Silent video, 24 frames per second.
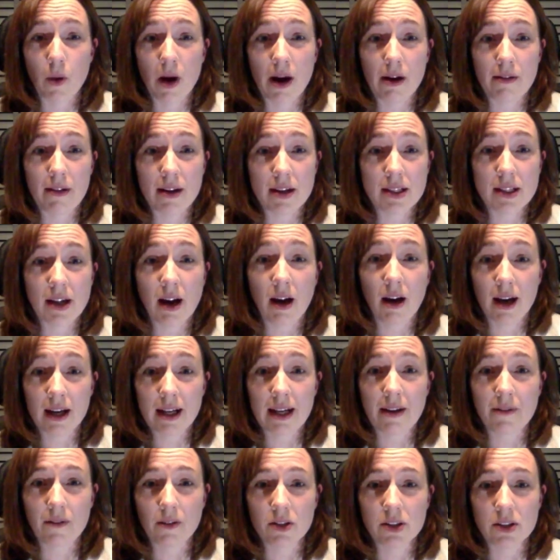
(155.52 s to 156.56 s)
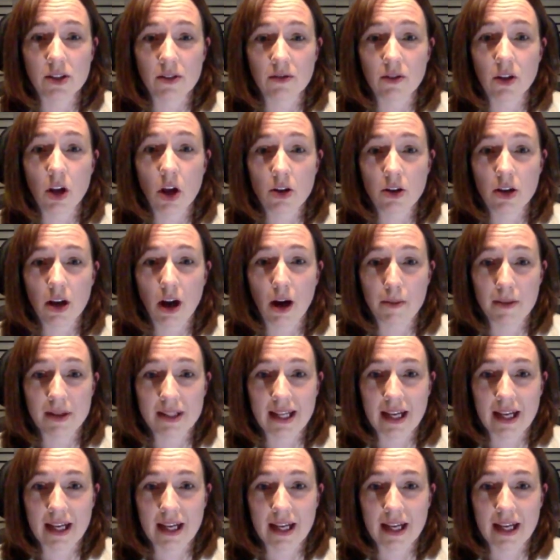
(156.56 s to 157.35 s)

where it's high levels of low carbon